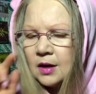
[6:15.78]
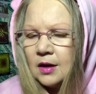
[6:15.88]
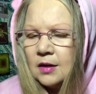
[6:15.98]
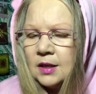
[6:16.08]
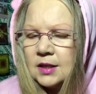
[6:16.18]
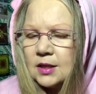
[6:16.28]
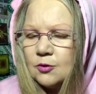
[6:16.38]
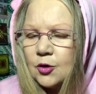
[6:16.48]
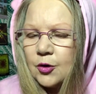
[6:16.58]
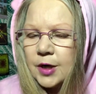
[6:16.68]
He's so
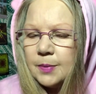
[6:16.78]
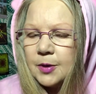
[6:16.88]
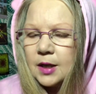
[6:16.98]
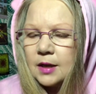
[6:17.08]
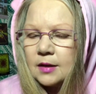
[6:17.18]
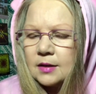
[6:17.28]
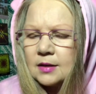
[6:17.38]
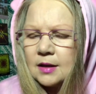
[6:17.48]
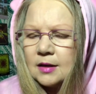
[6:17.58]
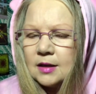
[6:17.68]
creepy.
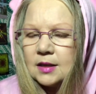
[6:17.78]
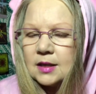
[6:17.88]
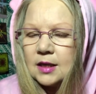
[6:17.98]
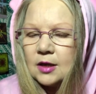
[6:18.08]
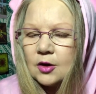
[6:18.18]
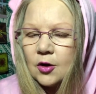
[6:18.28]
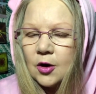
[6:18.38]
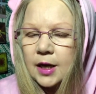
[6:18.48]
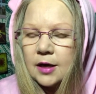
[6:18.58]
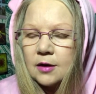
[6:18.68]
I think he's like a
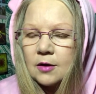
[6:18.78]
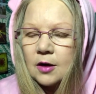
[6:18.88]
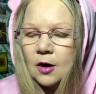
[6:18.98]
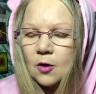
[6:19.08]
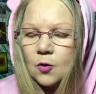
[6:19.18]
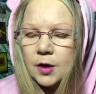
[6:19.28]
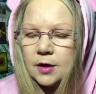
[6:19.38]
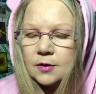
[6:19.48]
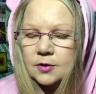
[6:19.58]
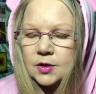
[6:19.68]

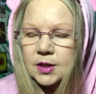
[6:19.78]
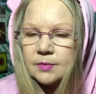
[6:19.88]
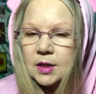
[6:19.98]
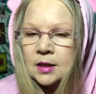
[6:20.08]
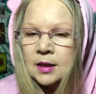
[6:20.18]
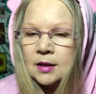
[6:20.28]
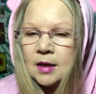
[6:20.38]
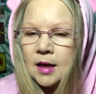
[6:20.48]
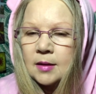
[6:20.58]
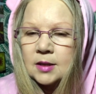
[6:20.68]
gargoyle or something like
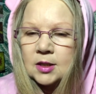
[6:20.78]
that.